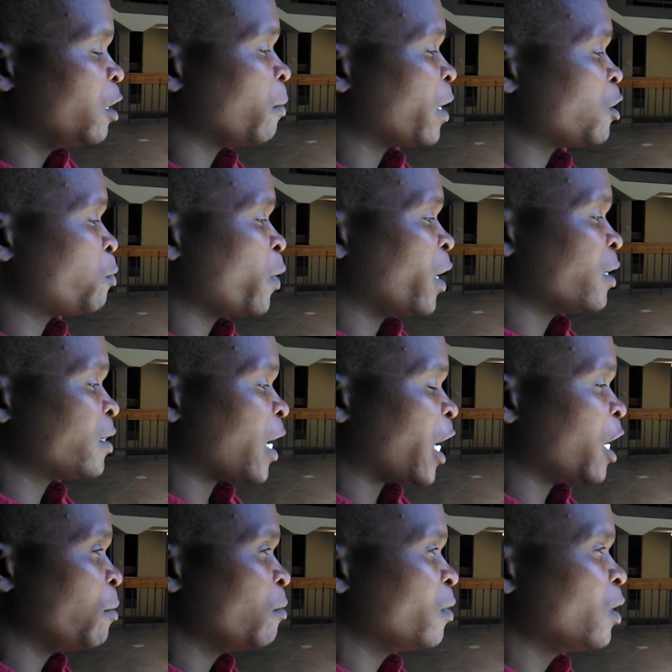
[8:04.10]
in my spare
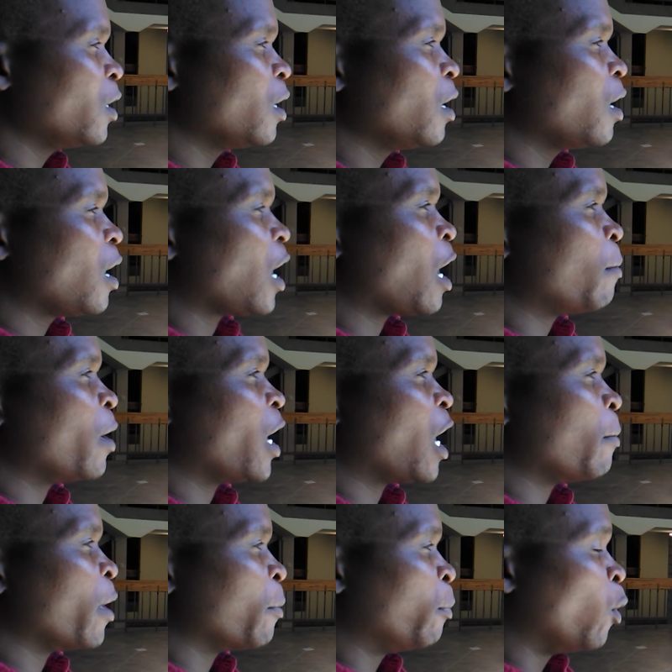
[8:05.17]
time.
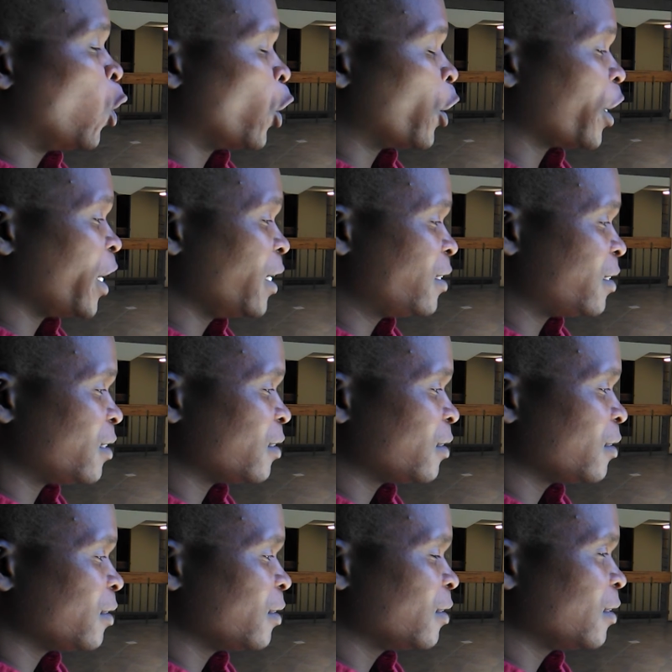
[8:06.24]
I'm a poet,
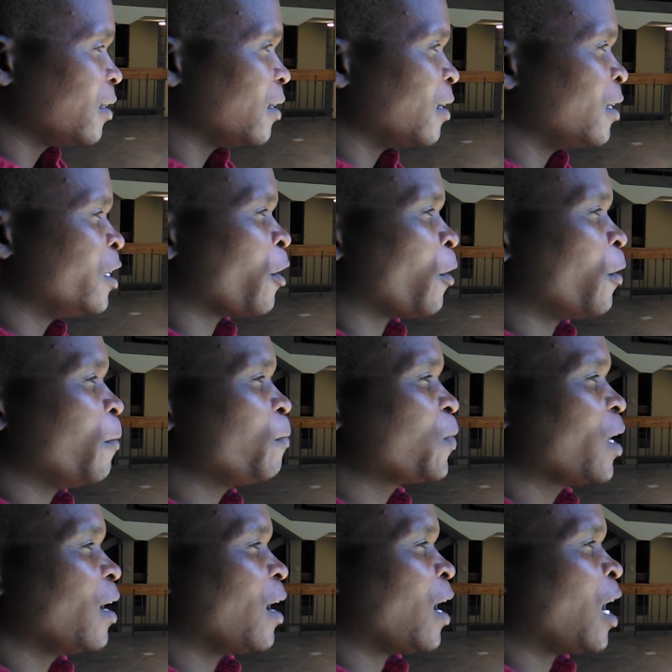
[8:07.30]

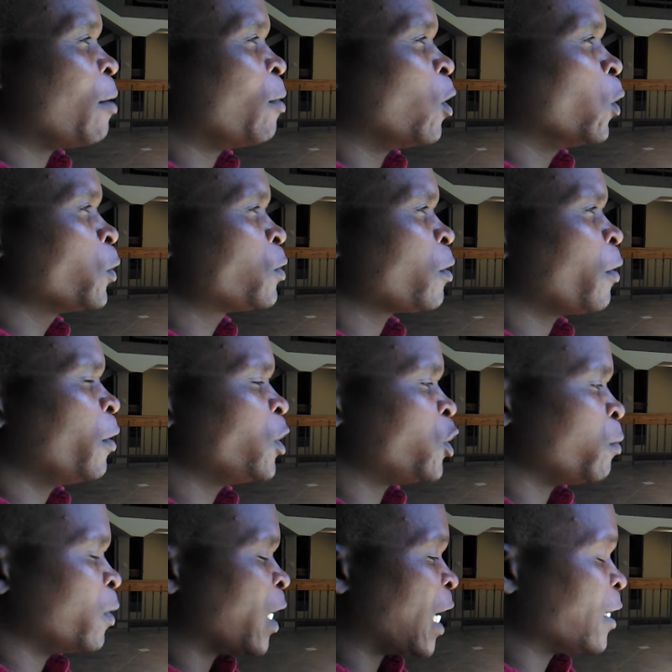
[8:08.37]
I'm also
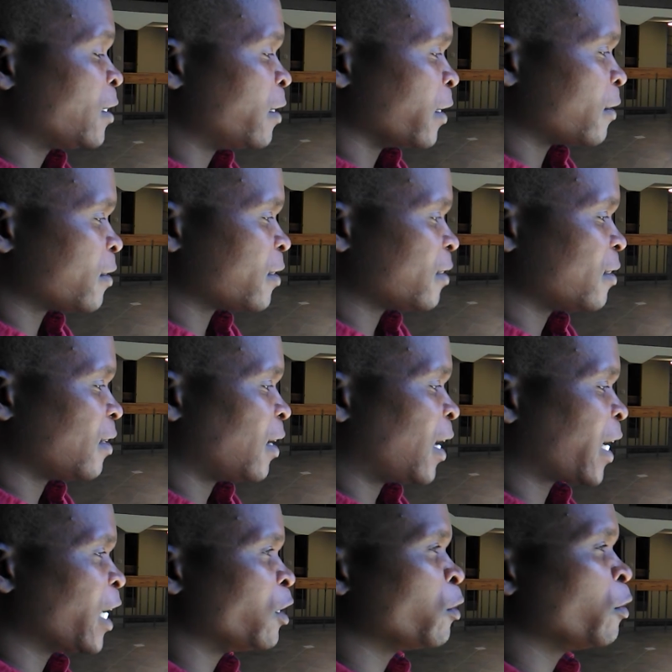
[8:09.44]
gymnastics.
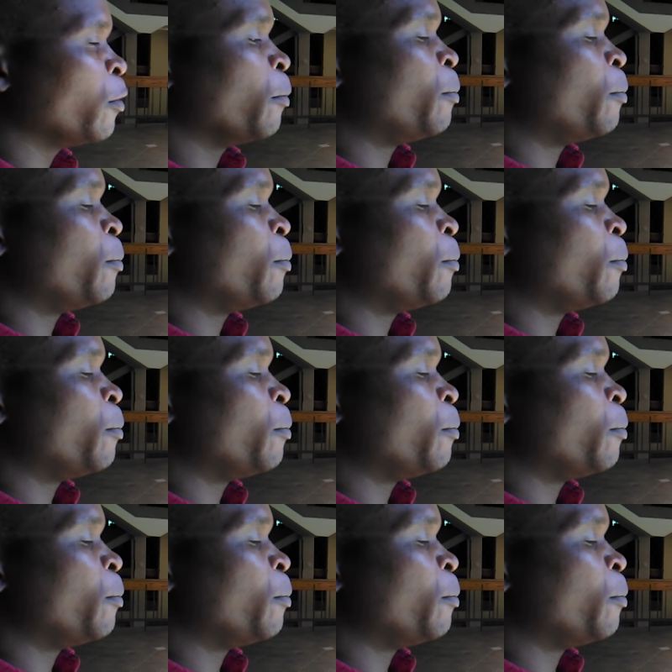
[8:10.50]
I can do